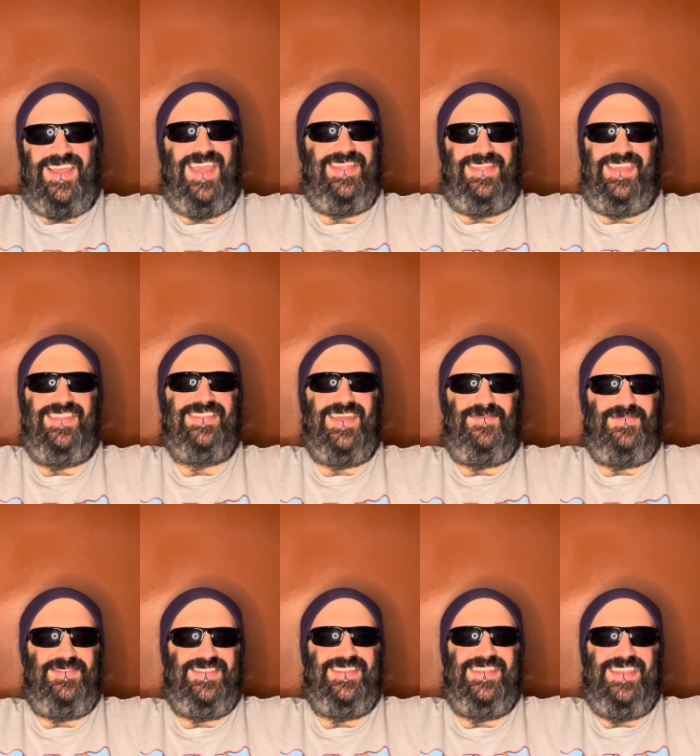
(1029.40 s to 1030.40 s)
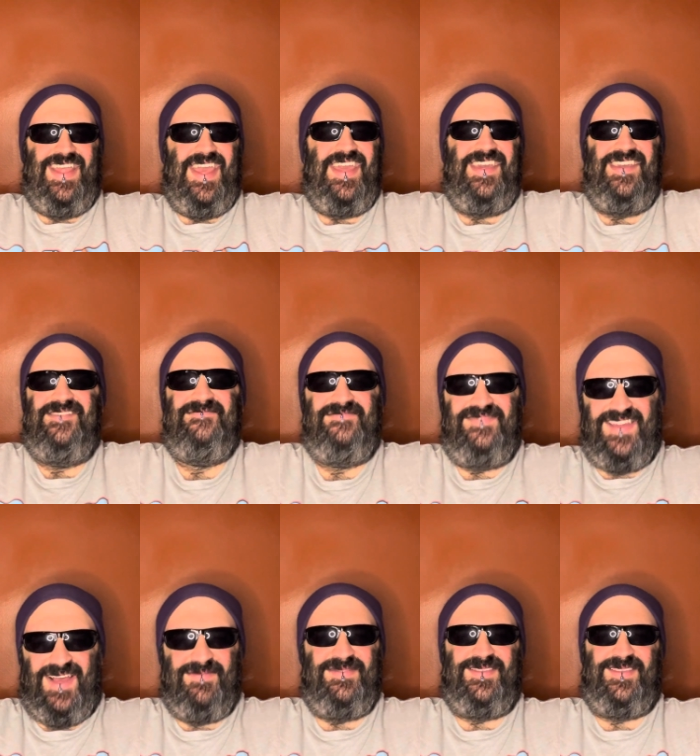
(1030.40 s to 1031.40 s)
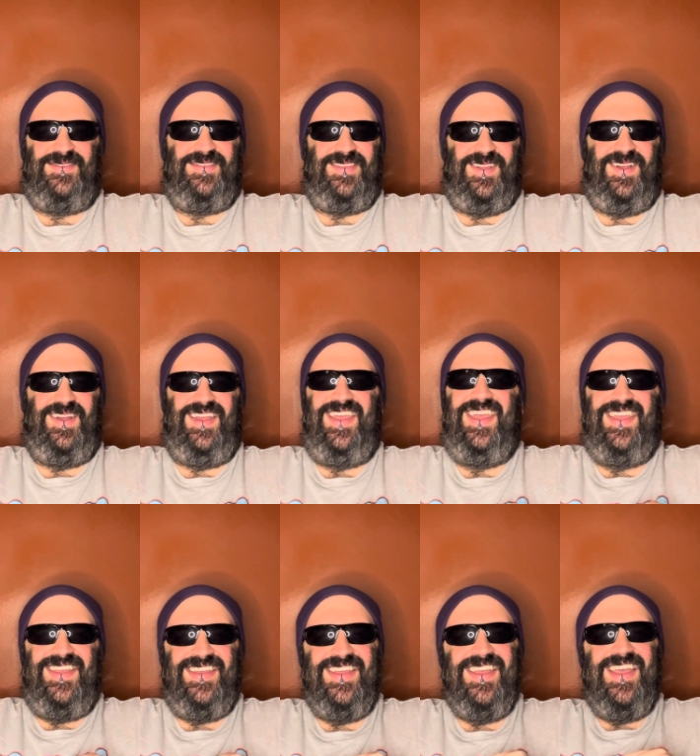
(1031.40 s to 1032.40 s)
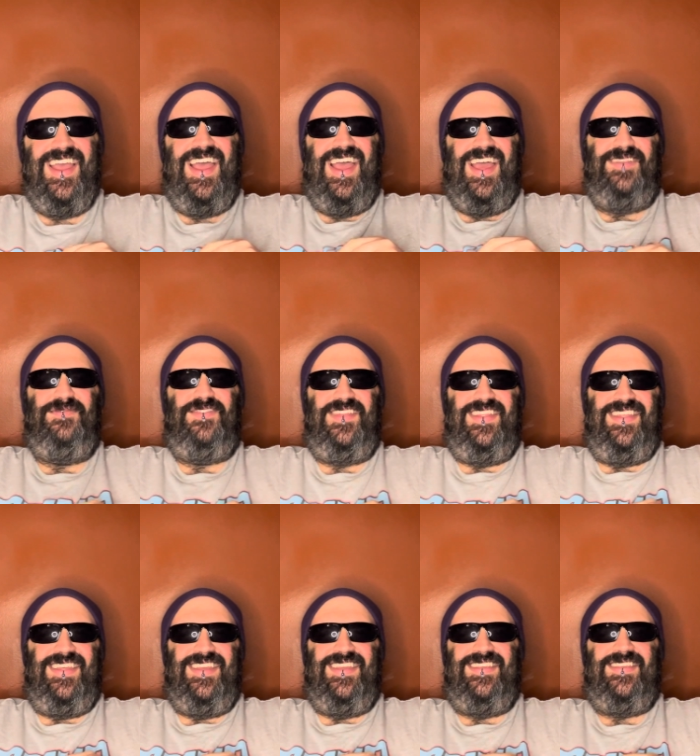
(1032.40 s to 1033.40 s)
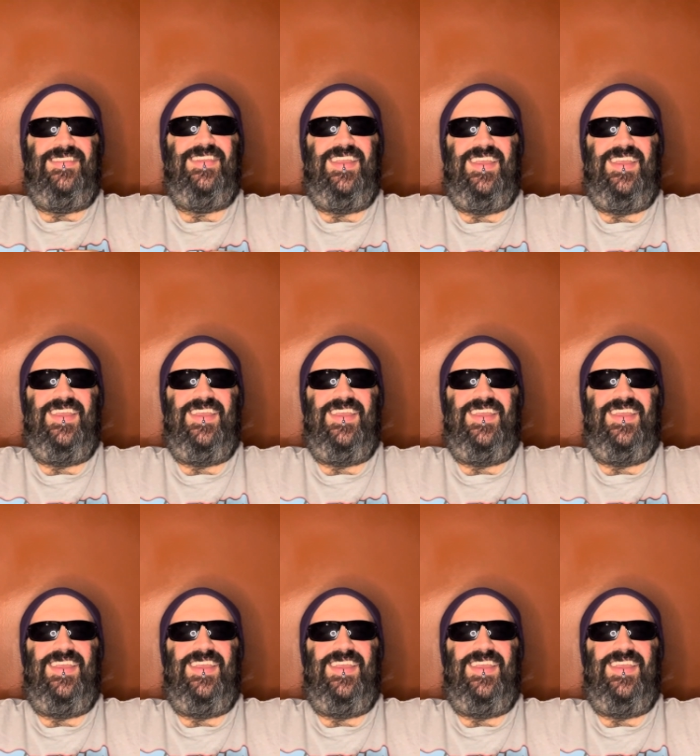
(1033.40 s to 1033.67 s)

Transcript: I think that was the name. I'm so sorry. And the funny thing is,